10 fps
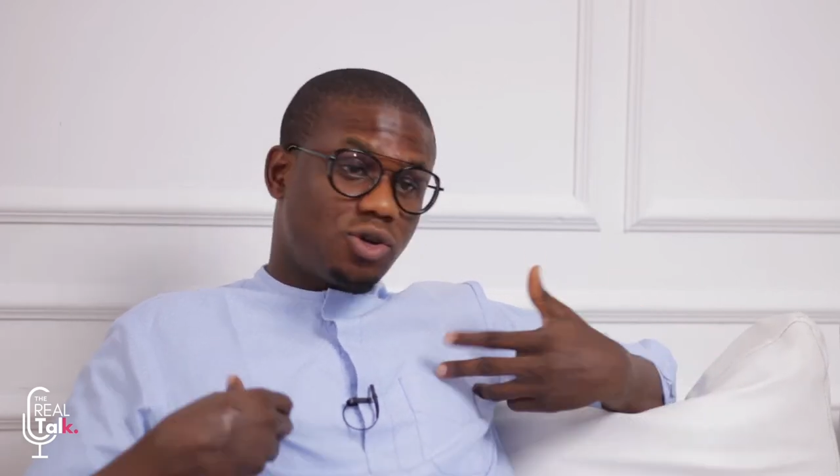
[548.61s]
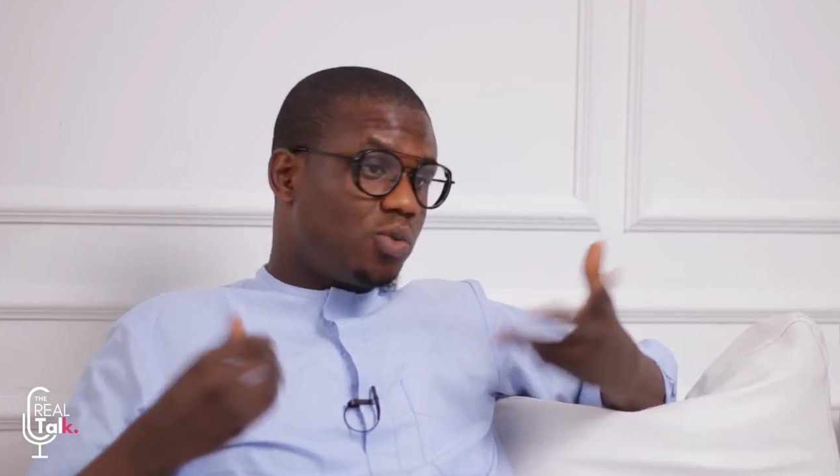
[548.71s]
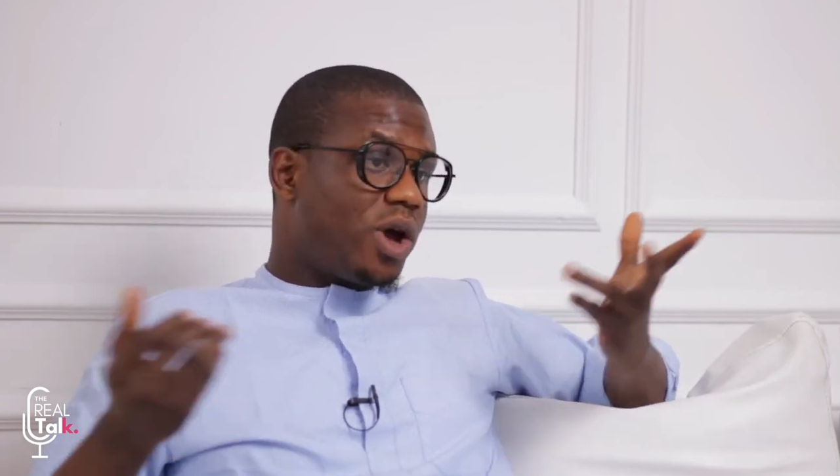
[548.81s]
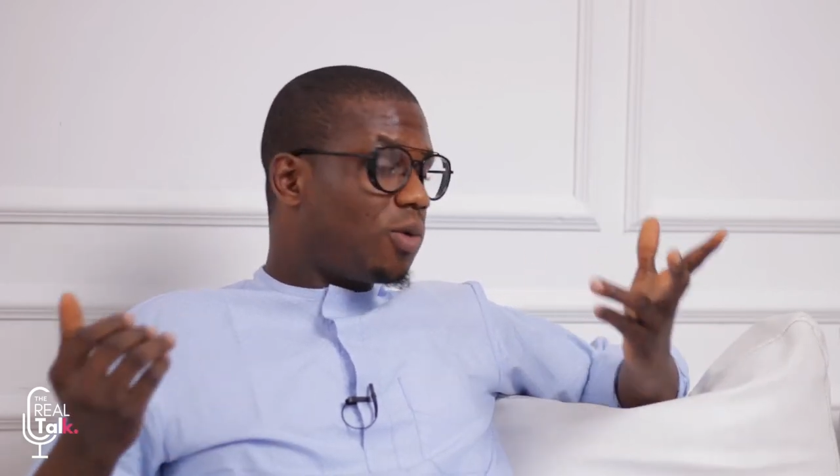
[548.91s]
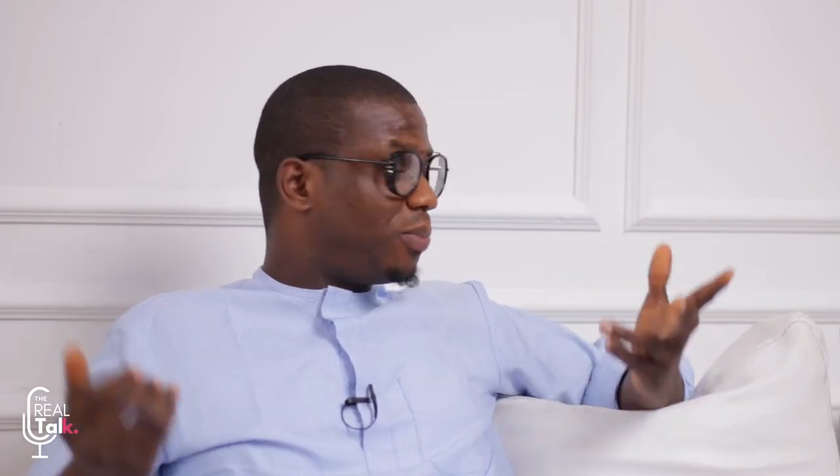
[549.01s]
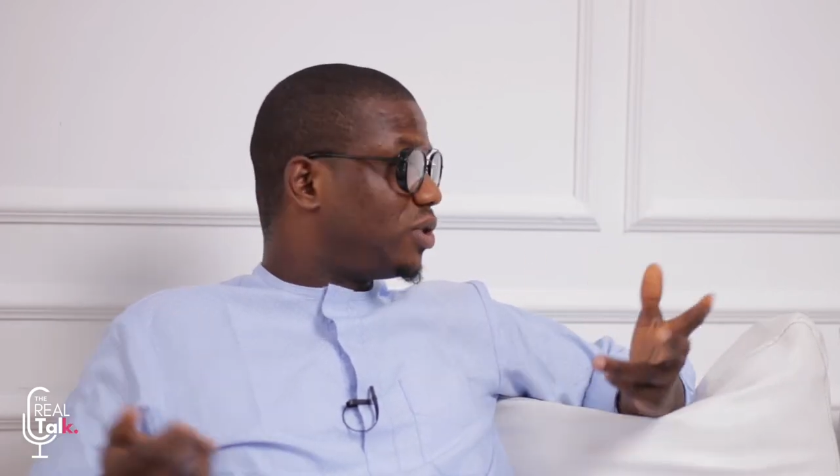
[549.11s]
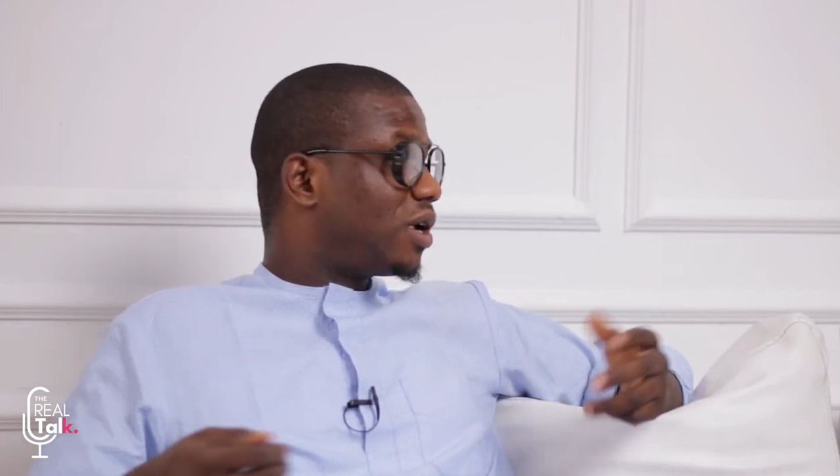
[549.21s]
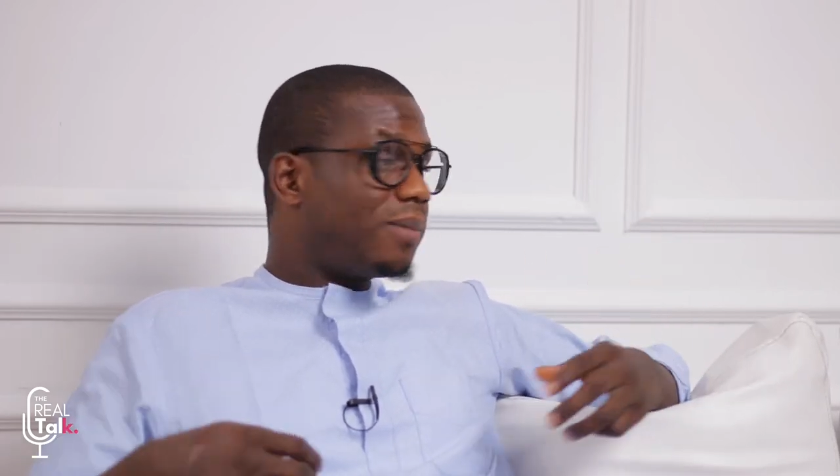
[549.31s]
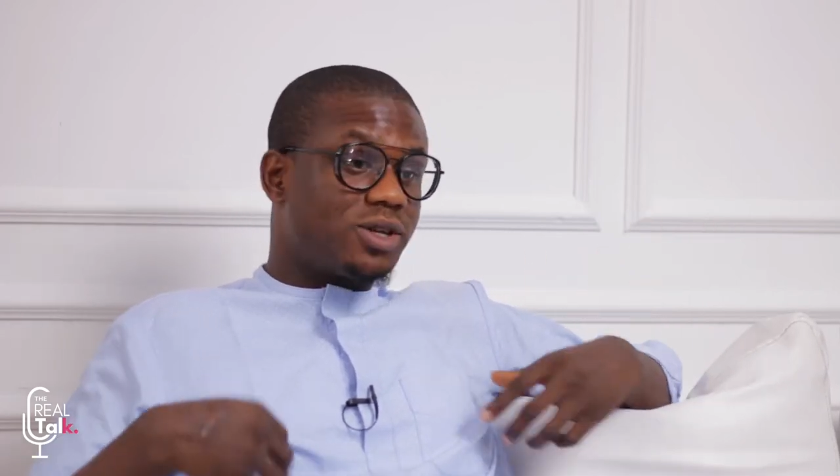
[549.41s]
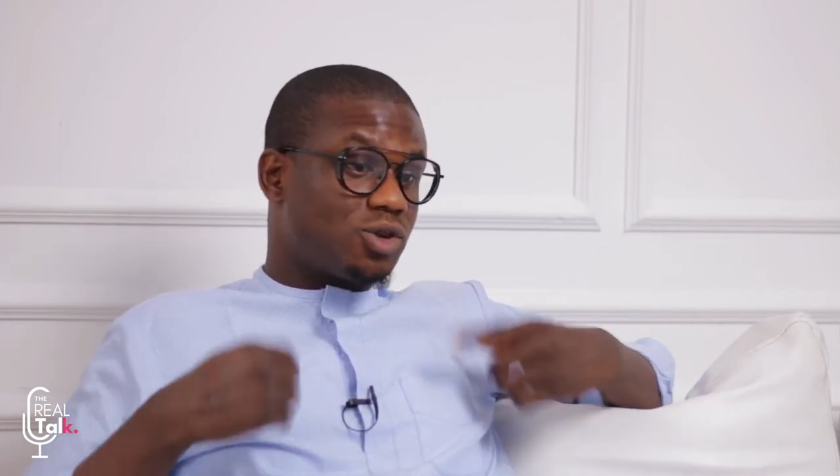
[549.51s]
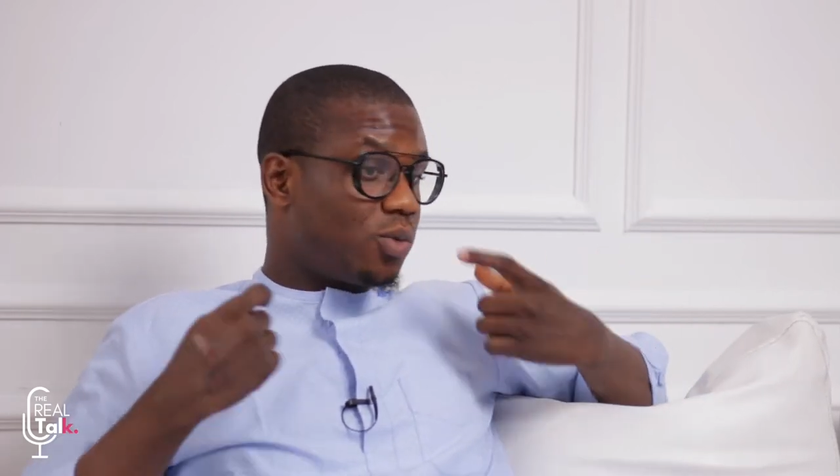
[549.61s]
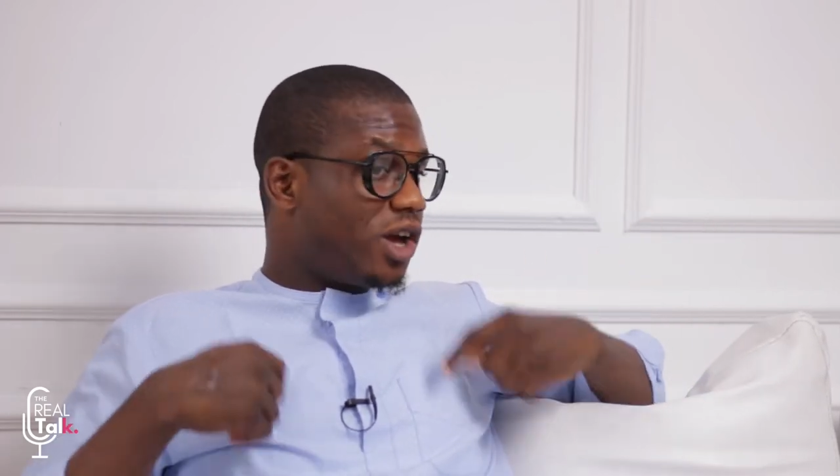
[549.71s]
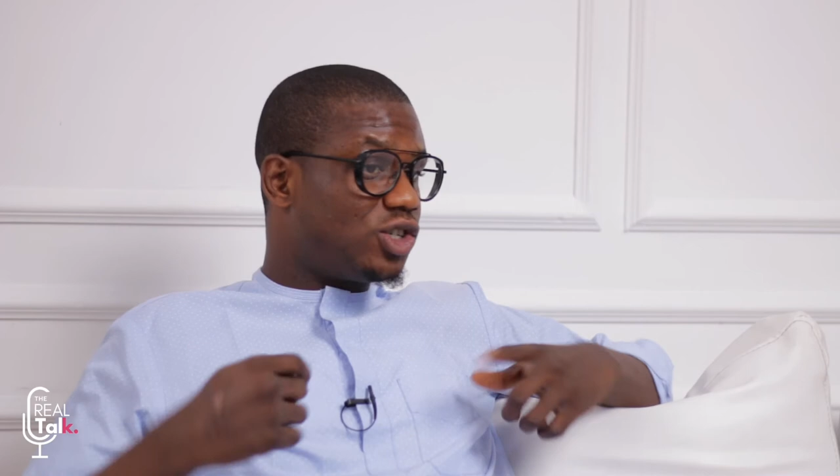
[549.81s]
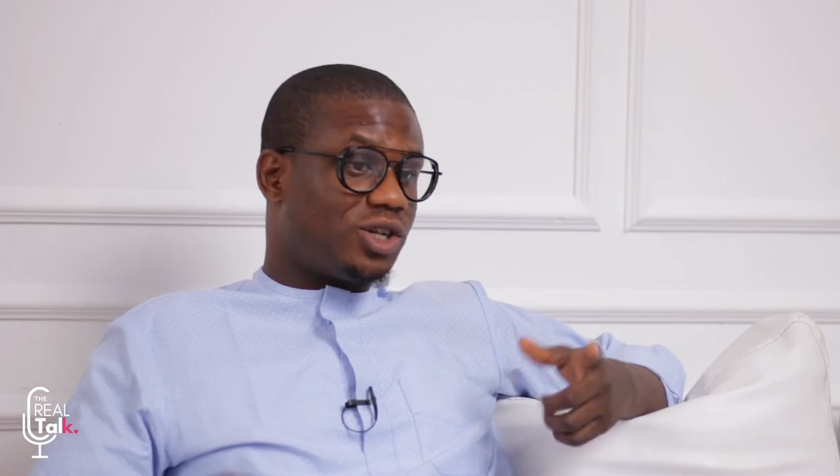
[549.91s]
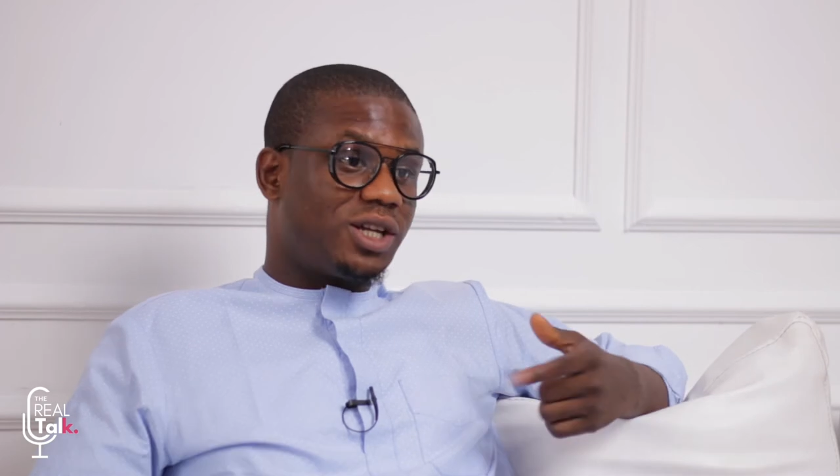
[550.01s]
So you wear your pajamas or
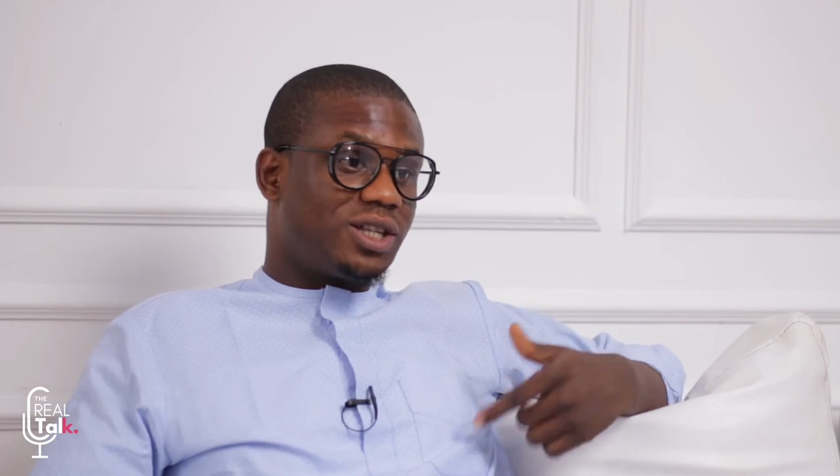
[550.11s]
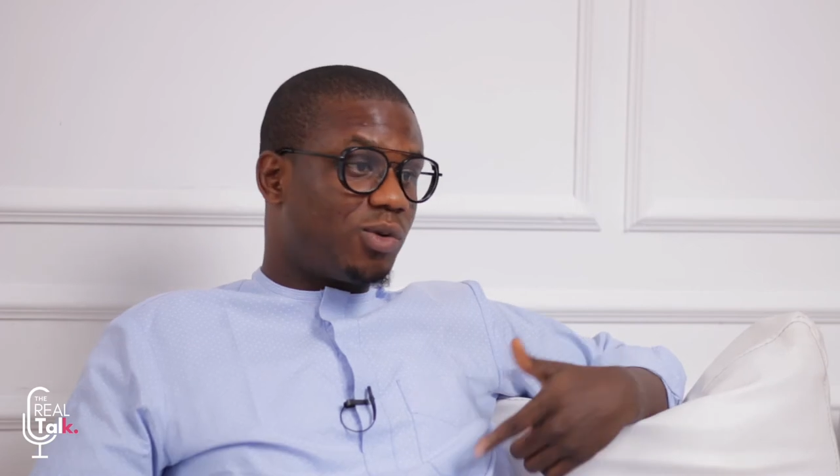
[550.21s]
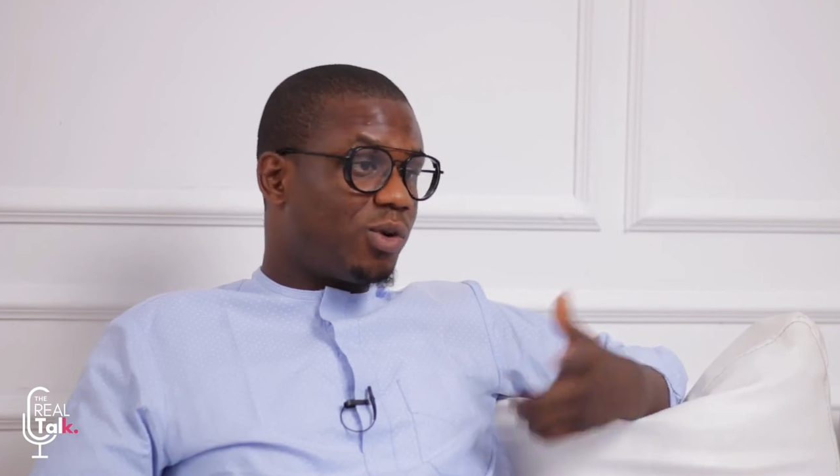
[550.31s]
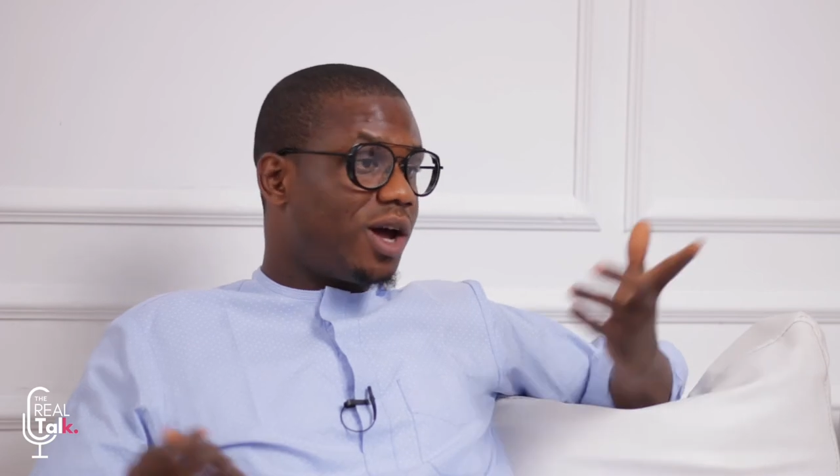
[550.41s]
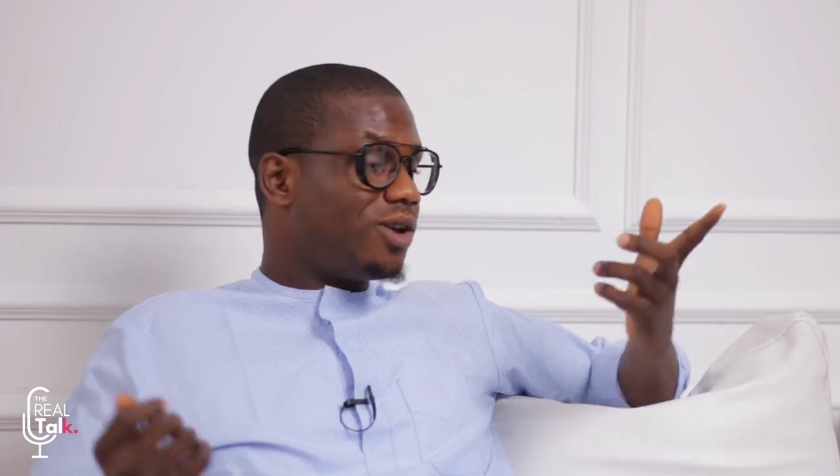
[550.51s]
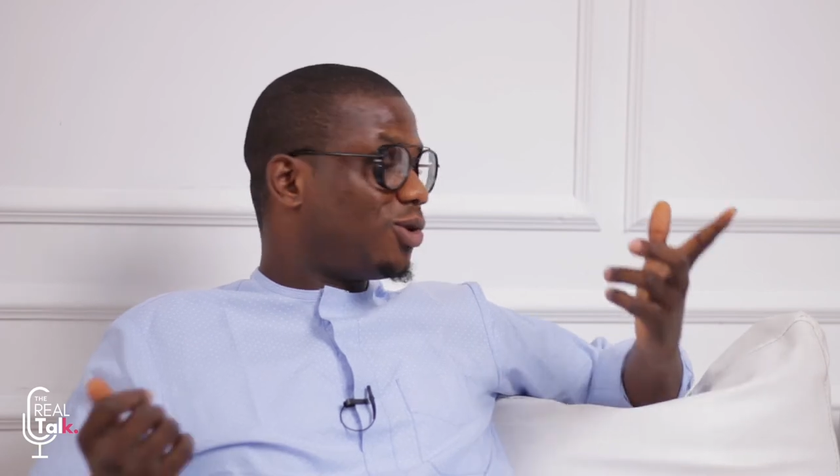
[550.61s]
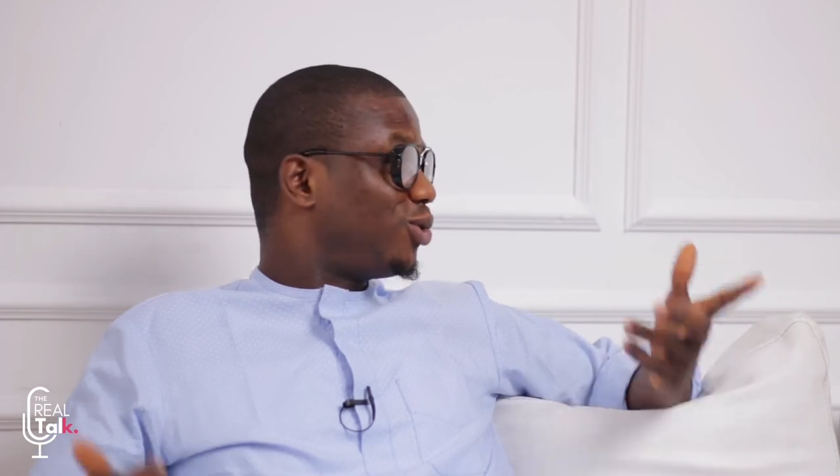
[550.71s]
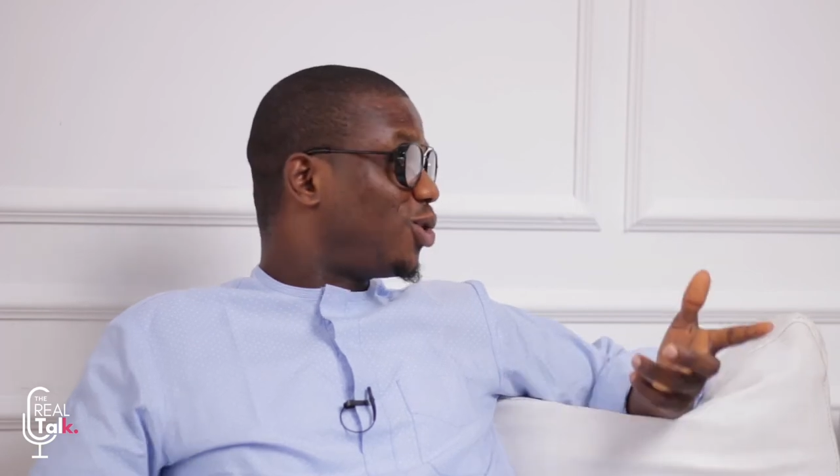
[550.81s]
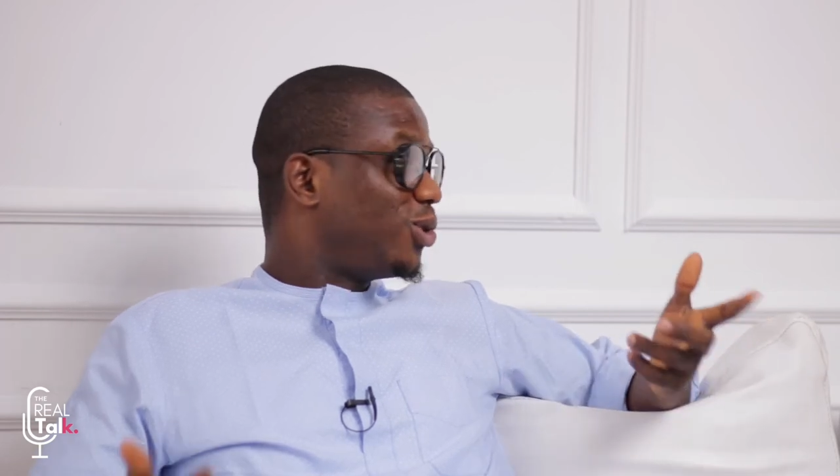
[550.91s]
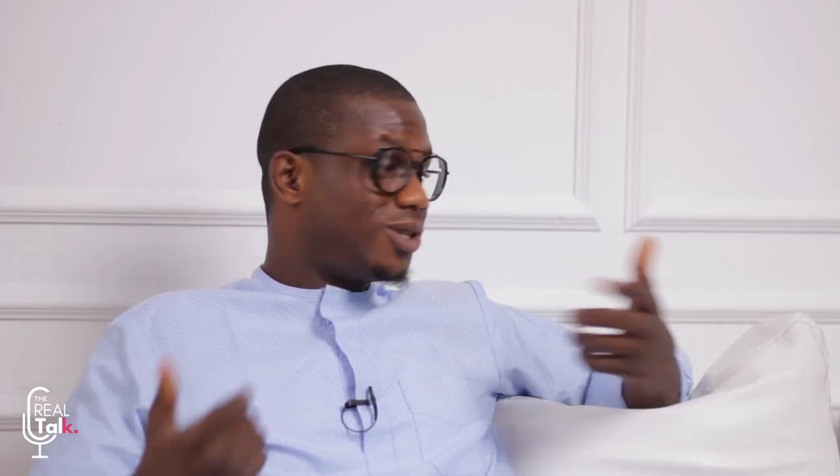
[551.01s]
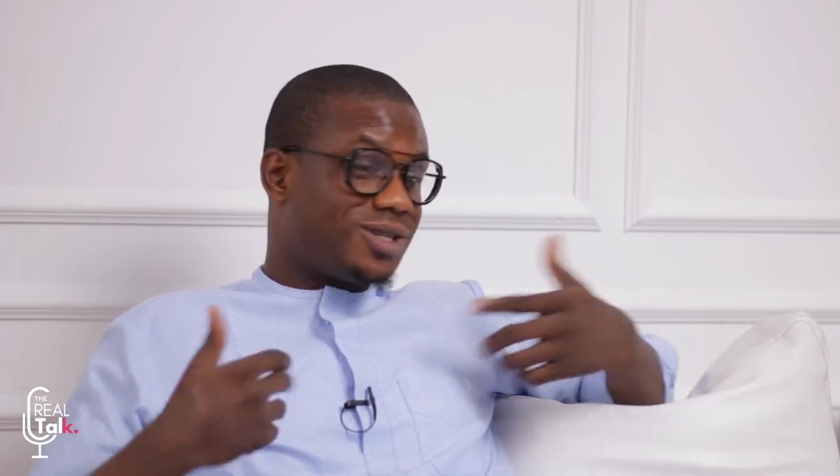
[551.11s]
wear a shirt and wear your, your,